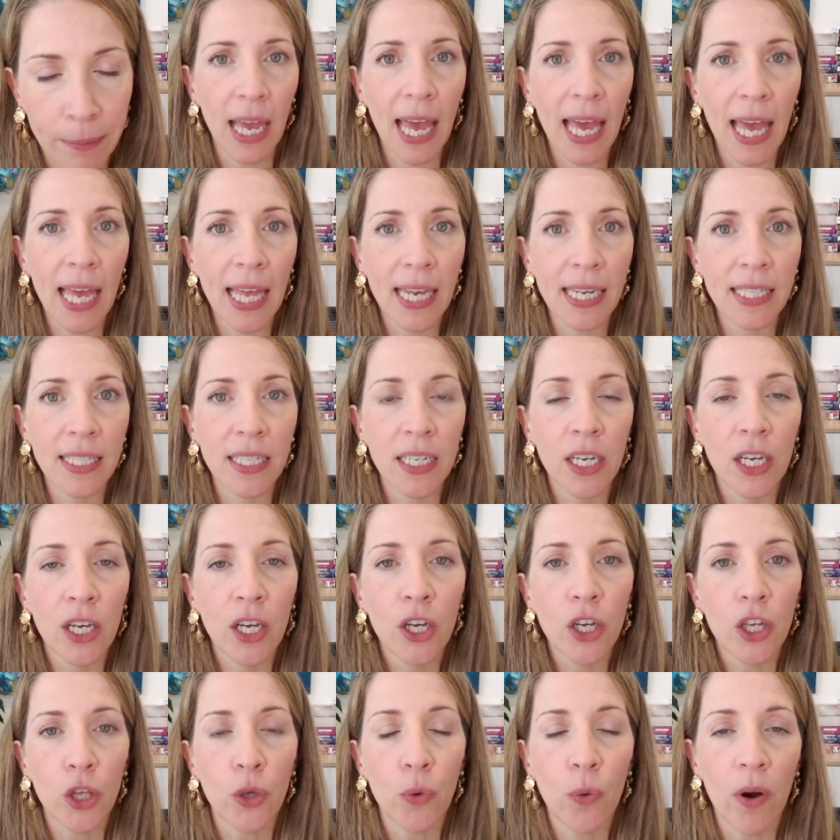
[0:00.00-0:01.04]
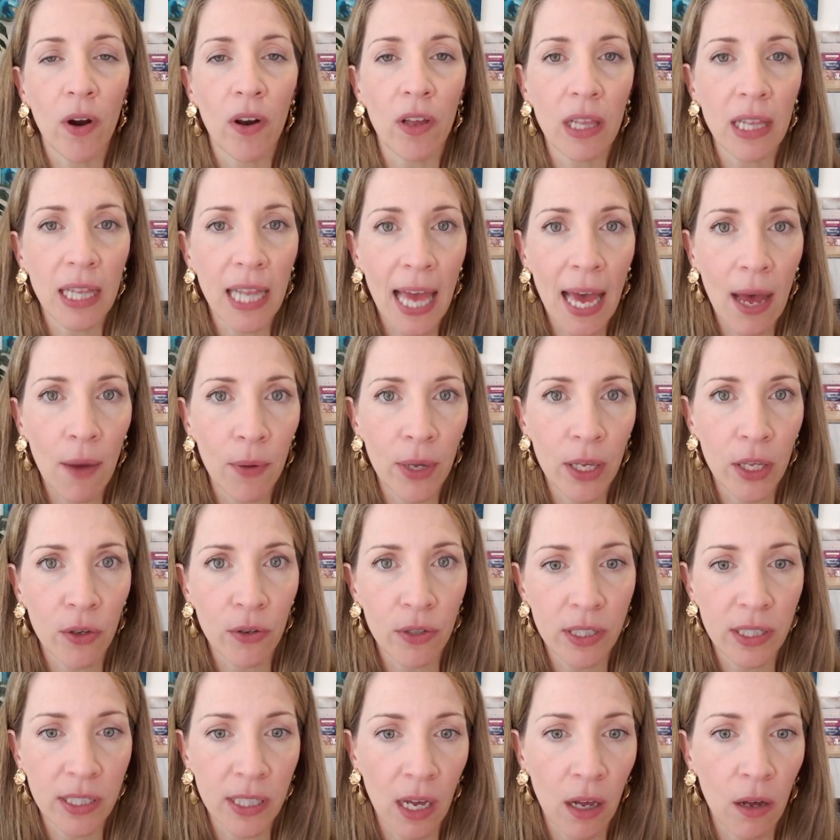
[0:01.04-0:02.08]
And you are allowing
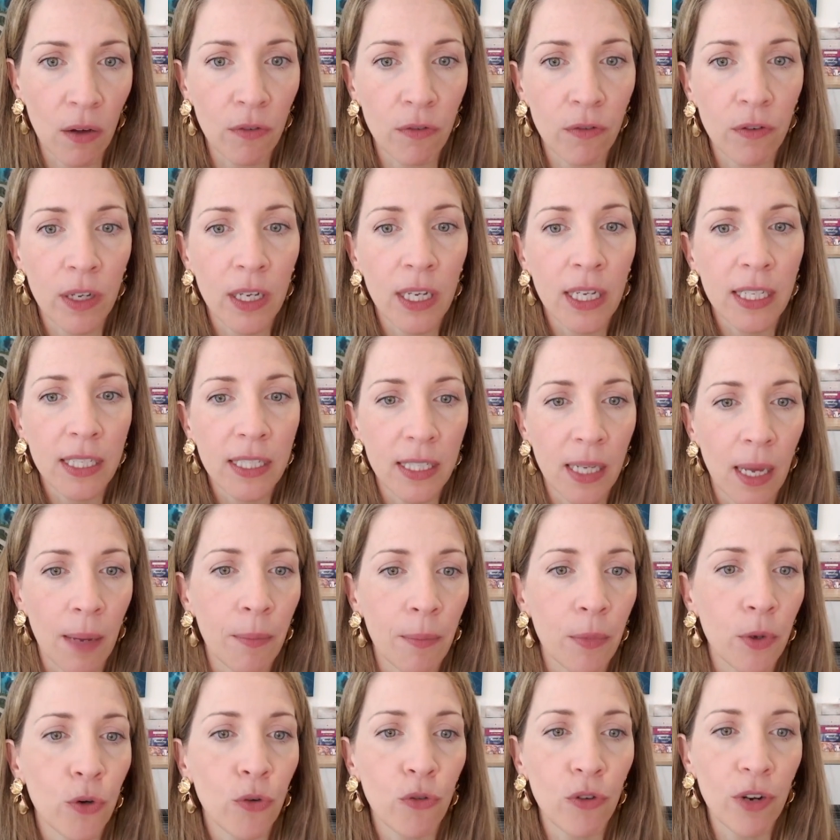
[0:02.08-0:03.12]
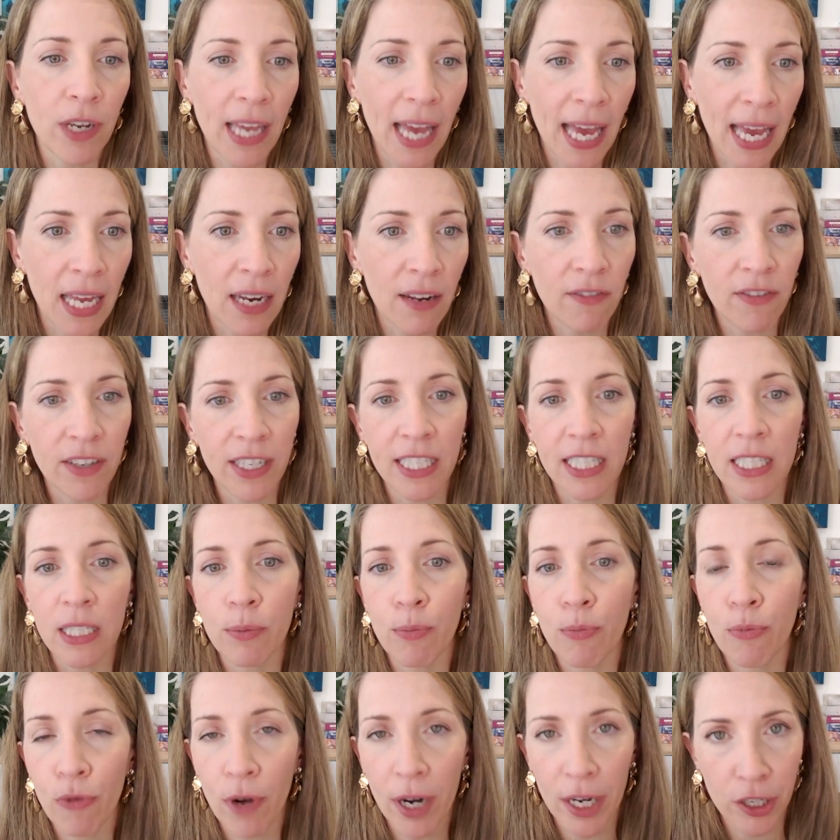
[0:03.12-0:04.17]
yourself some creative
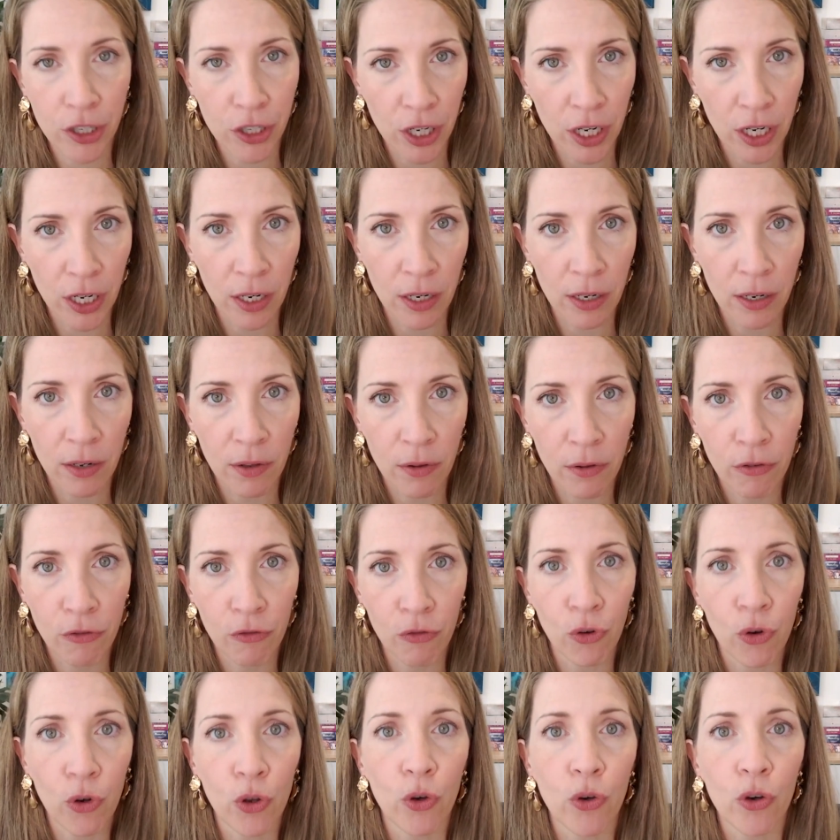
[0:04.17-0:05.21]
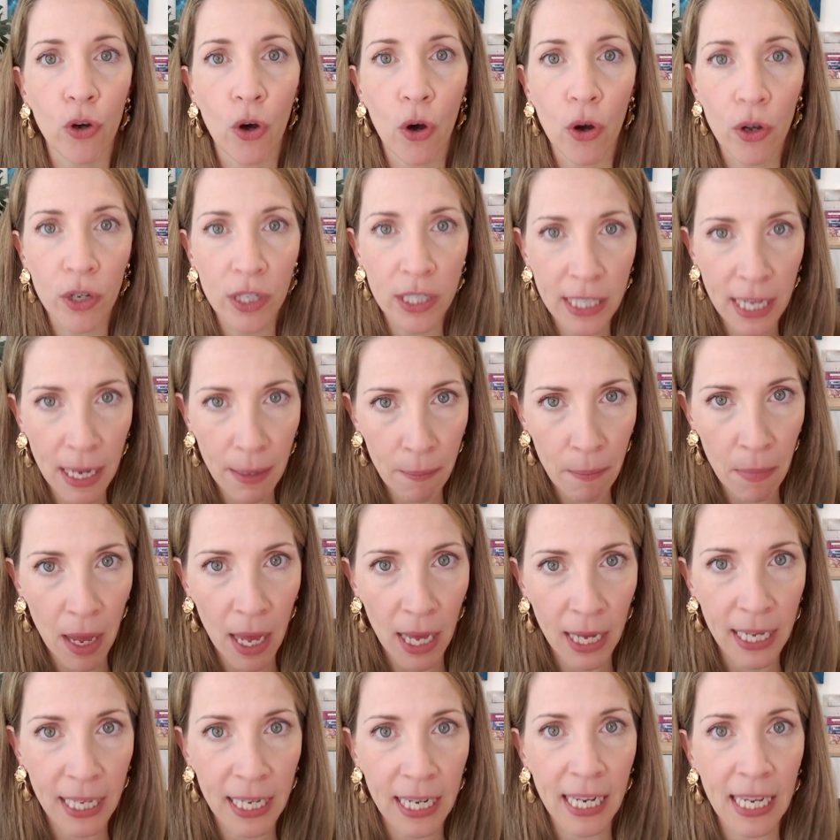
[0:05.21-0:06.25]
expression through your content
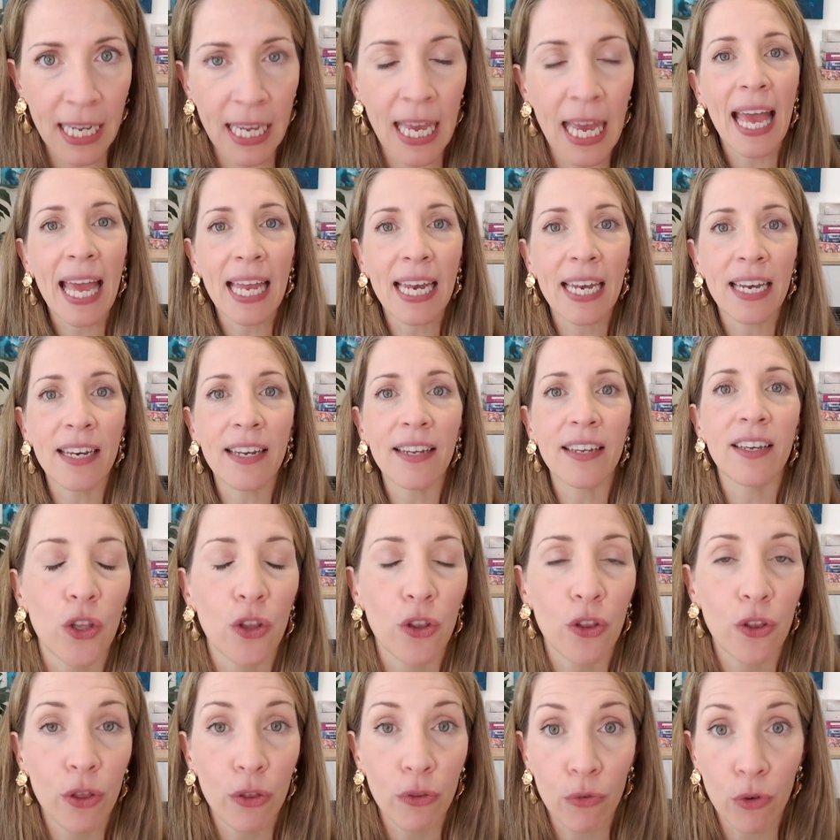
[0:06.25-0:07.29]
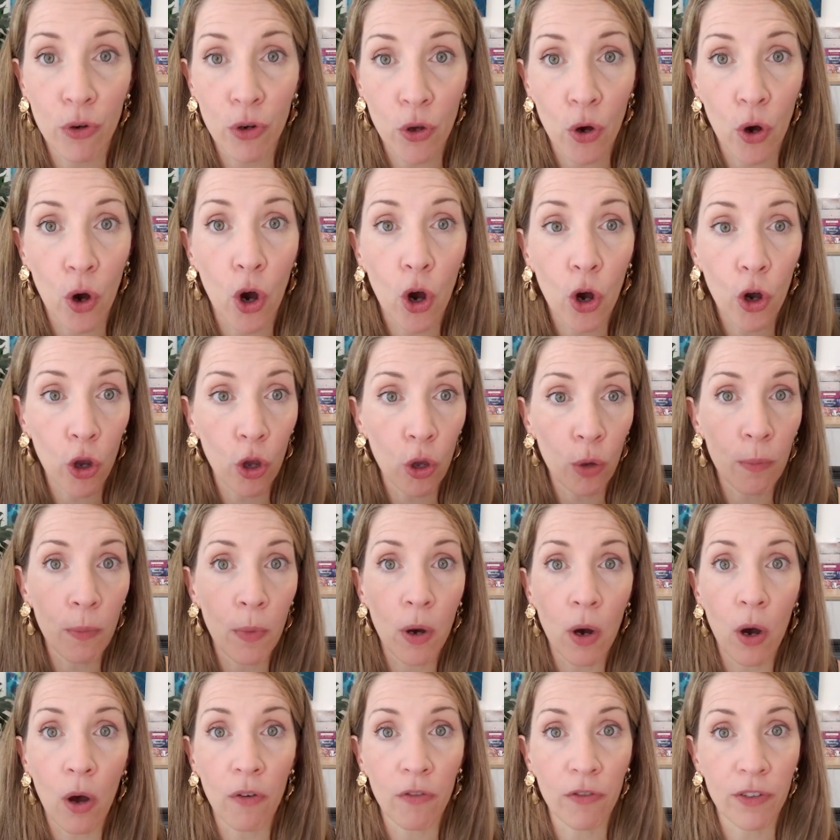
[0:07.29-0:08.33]
marketing and through your home
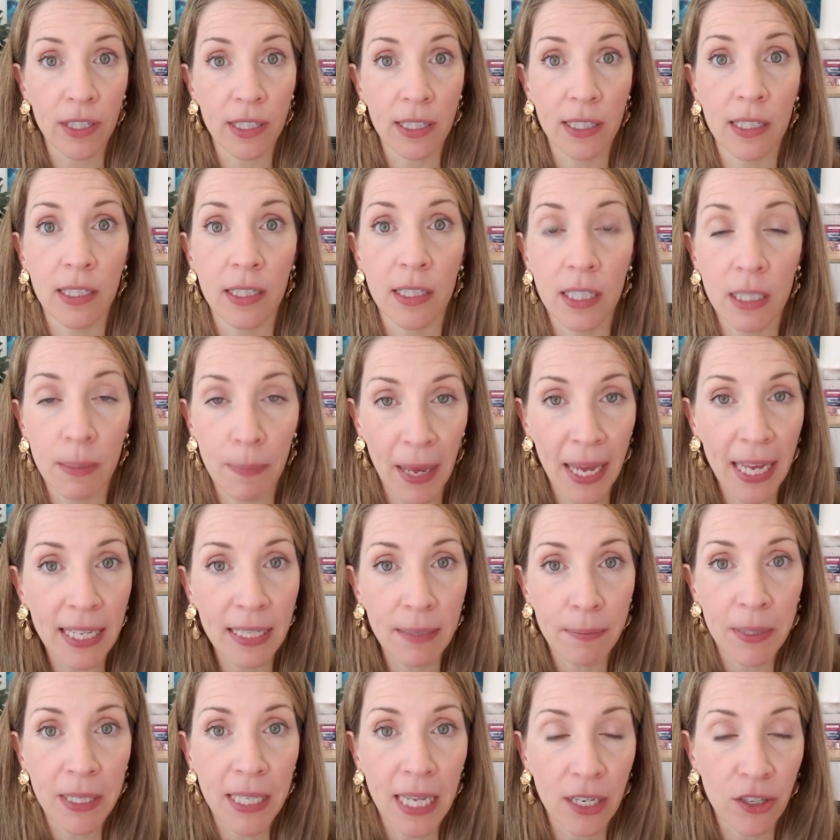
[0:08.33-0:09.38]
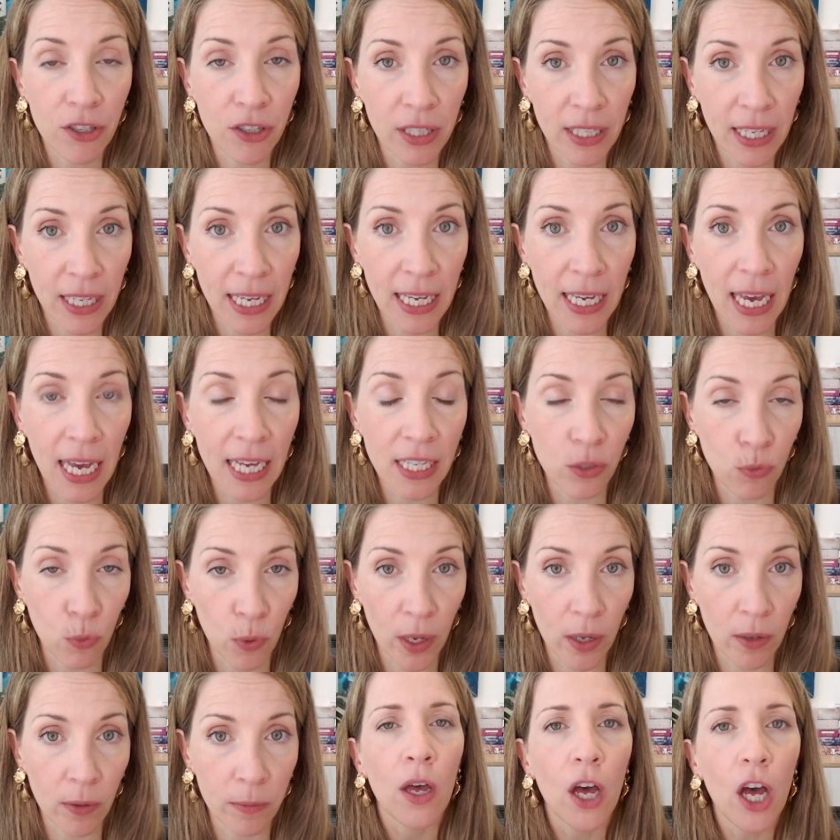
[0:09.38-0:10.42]
office space potentially as
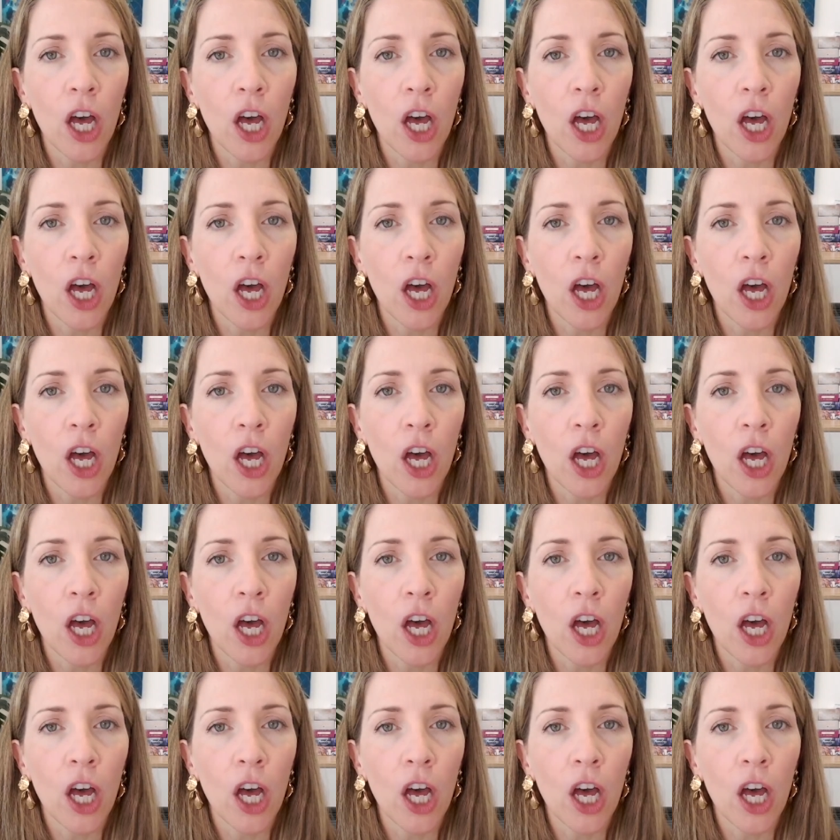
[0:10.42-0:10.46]
well.